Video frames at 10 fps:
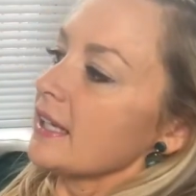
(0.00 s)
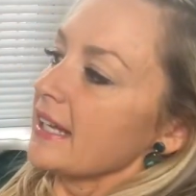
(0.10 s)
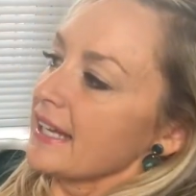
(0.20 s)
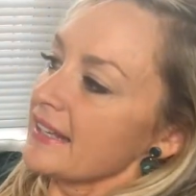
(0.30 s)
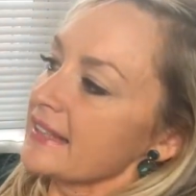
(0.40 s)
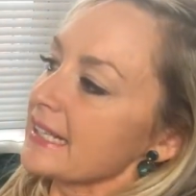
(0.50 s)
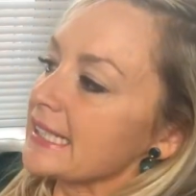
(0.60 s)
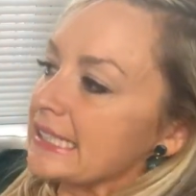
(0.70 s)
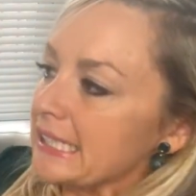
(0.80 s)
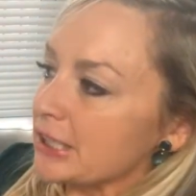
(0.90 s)
In the
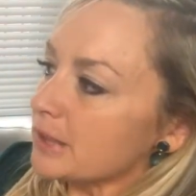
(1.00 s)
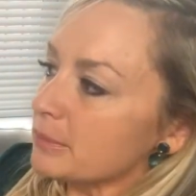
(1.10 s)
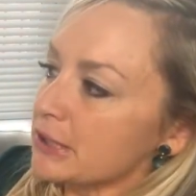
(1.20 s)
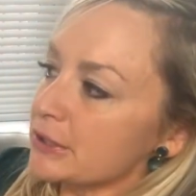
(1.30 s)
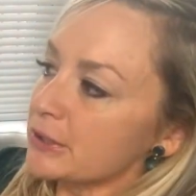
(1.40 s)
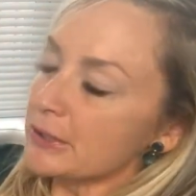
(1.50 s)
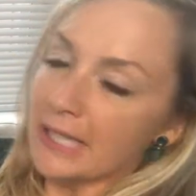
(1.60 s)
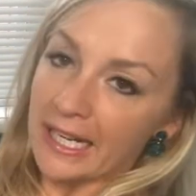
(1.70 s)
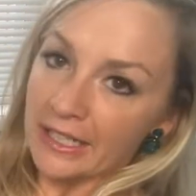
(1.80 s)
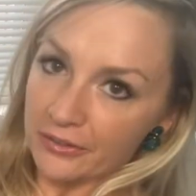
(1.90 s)
clear blue
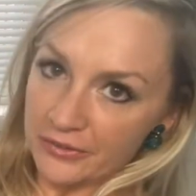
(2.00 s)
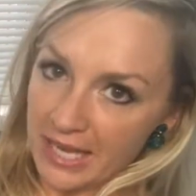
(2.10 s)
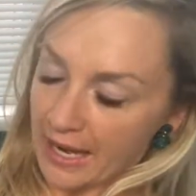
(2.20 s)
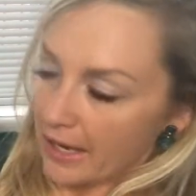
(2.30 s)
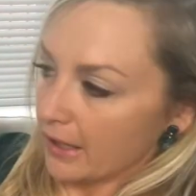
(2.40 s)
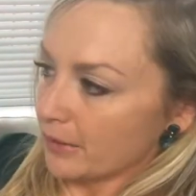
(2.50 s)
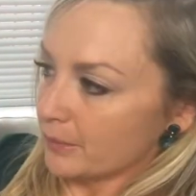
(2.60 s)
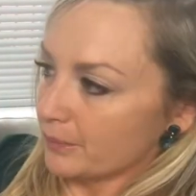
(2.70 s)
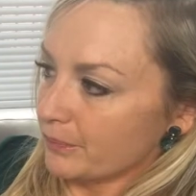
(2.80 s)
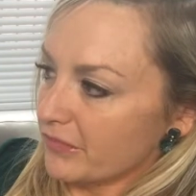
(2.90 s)
light of day,
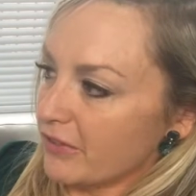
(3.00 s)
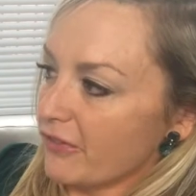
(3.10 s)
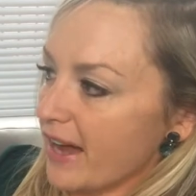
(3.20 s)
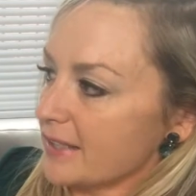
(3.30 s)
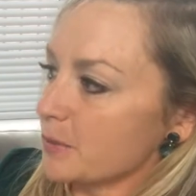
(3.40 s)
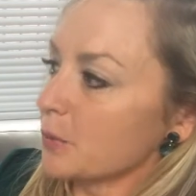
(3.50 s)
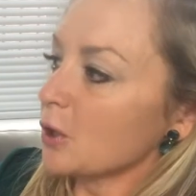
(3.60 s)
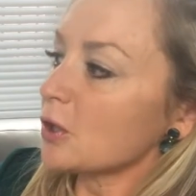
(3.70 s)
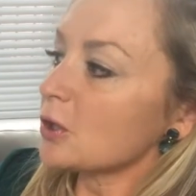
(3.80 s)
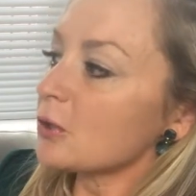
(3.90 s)
the facts were
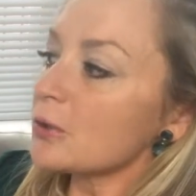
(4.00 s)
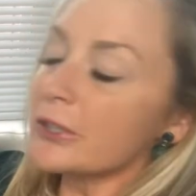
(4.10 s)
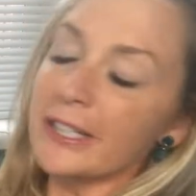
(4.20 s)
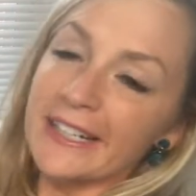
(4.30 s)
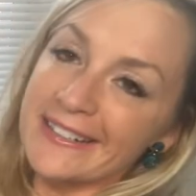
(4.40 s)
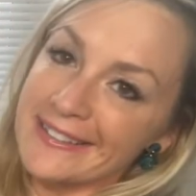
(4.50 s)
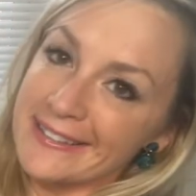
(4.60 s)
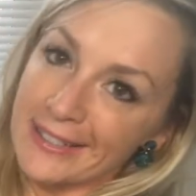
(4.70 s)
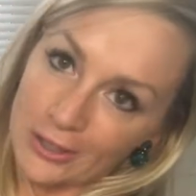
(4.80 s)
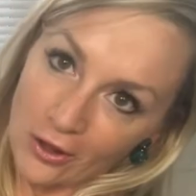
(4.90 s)

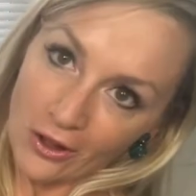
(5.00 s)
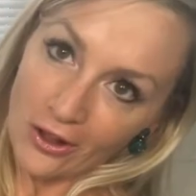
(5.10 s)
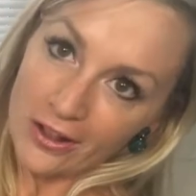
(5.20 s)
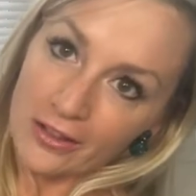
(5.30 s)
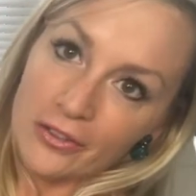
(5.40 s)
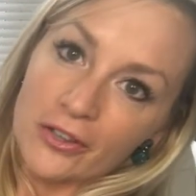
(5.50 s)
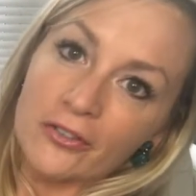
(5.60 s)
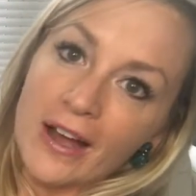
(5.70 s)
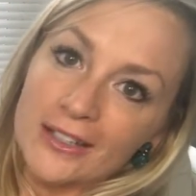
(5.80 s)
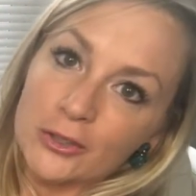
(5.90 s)
glorious in all of their
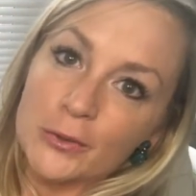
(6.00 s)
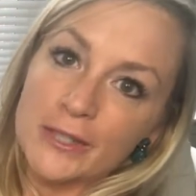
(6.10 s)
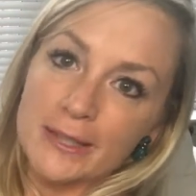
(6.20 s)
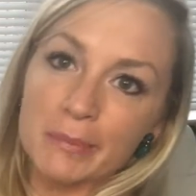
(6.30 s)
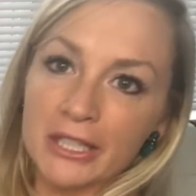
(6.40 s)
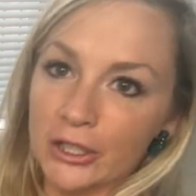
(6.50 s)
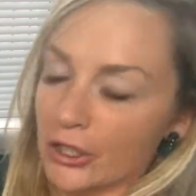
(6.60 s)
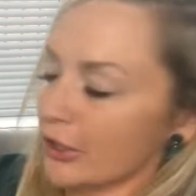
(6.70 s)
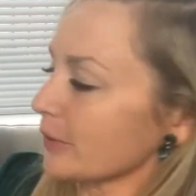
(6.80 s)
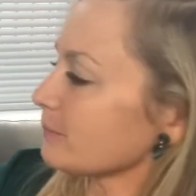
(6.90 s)
factual
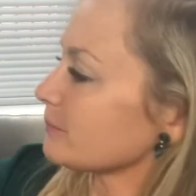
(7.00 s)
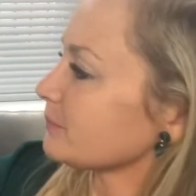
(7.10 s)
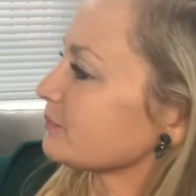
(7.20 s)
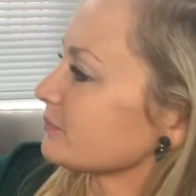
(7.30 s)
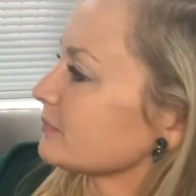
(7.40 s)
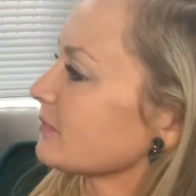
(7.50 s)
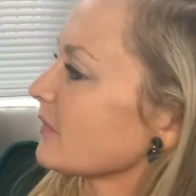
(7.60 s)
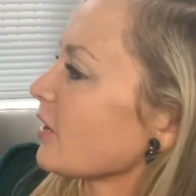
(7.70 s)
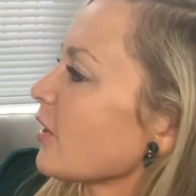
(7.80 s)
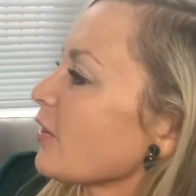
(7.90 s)
splendor.
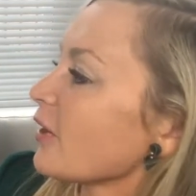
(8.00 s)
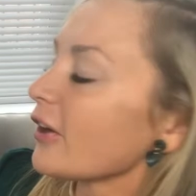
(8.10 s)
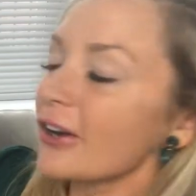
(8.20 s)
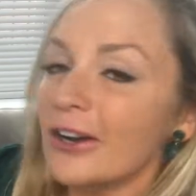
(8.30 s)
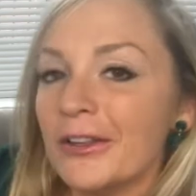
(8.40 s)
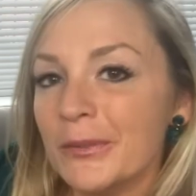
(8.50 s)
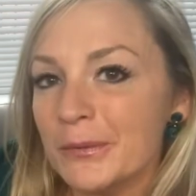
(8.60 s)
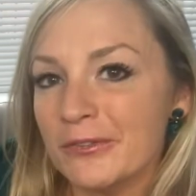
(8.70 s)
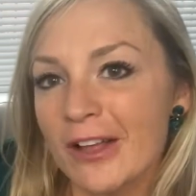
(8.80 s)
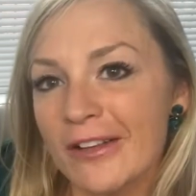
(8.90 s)
The earth
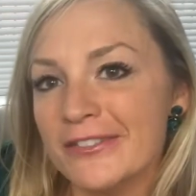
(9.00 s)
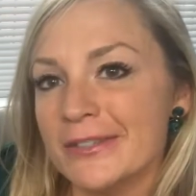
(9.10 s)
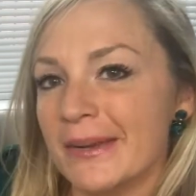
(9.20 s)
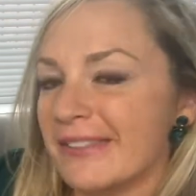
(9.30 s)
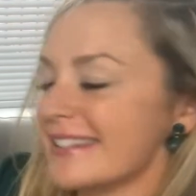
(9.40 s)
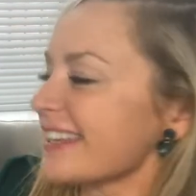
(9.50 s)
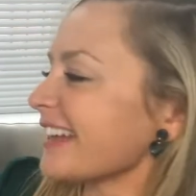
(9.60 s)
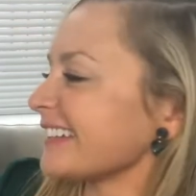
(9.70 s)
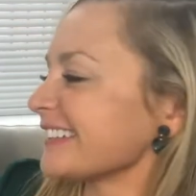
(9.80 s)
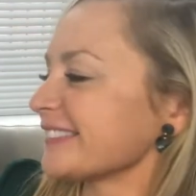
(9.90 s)
revolves around the sun.